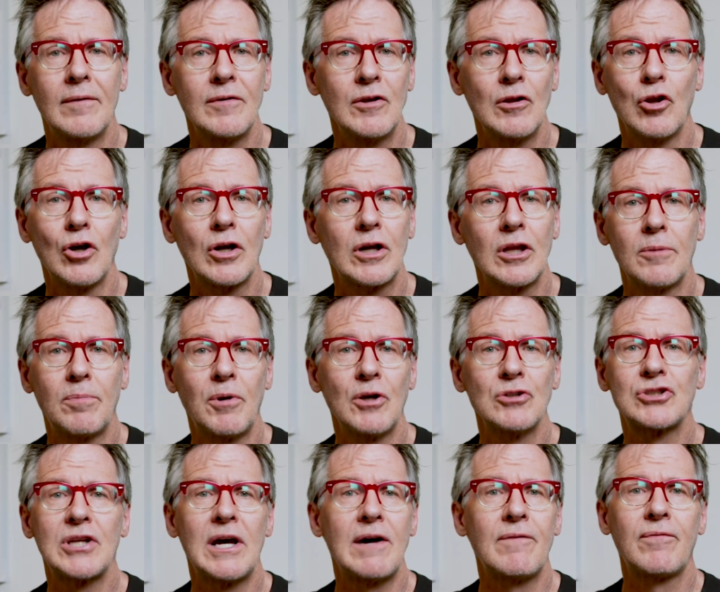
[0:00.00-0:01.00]
You look at the
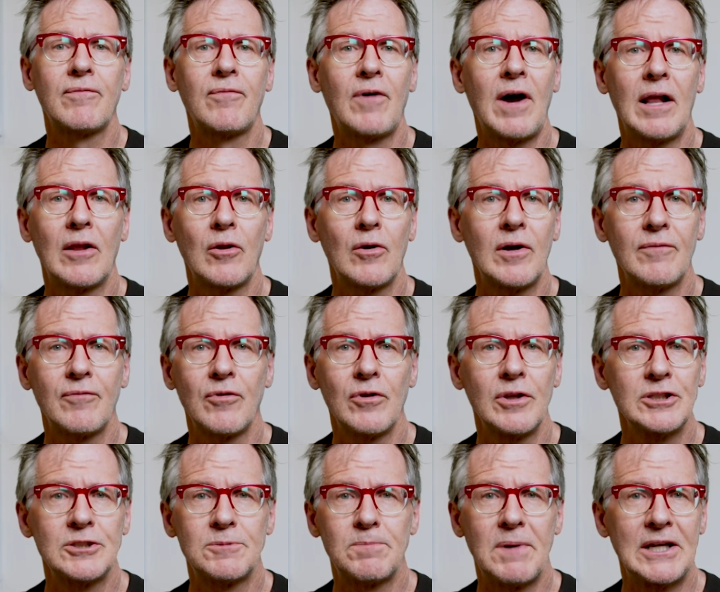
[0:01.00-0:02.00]
post-op follow-up for
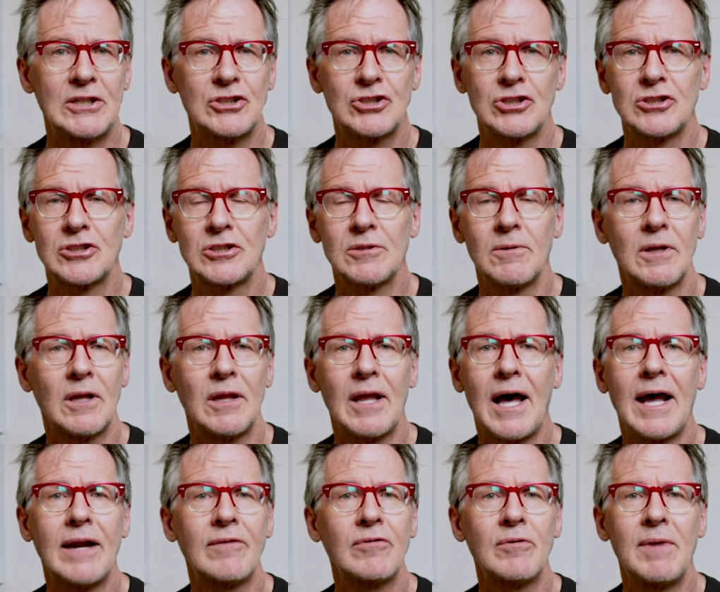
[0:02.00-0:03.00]
these patients, a
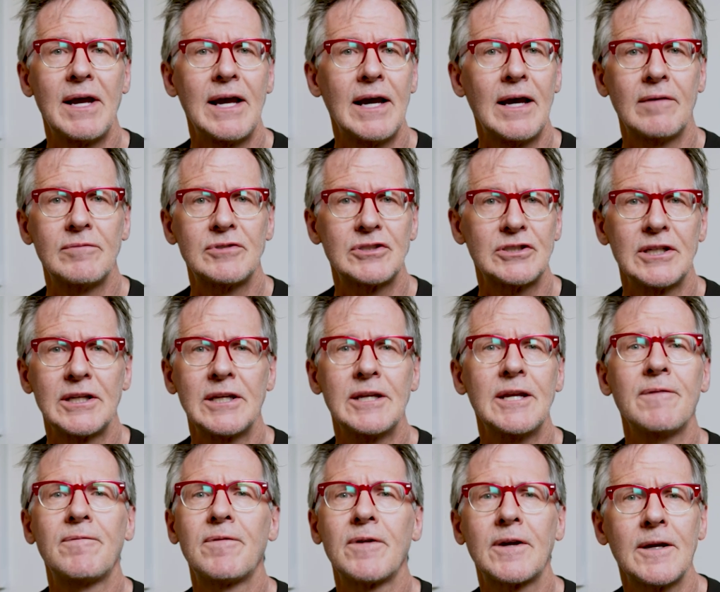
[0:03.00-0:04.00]
lot of them have
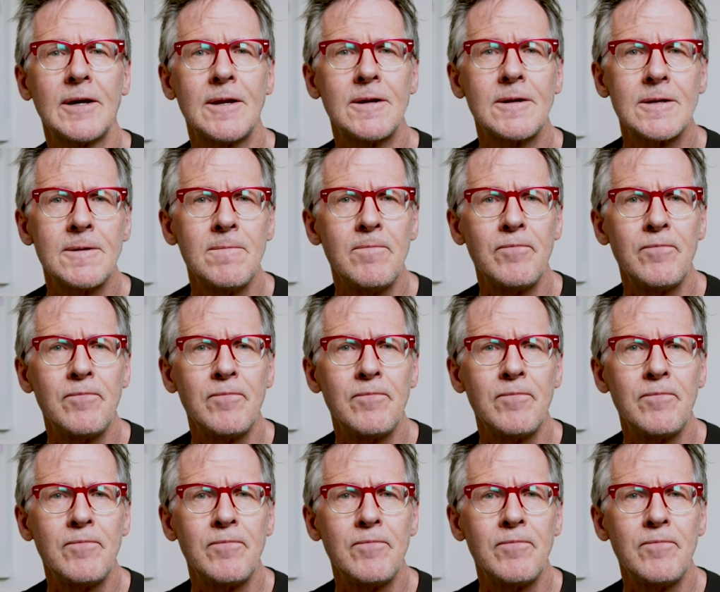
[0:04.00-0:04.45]
significant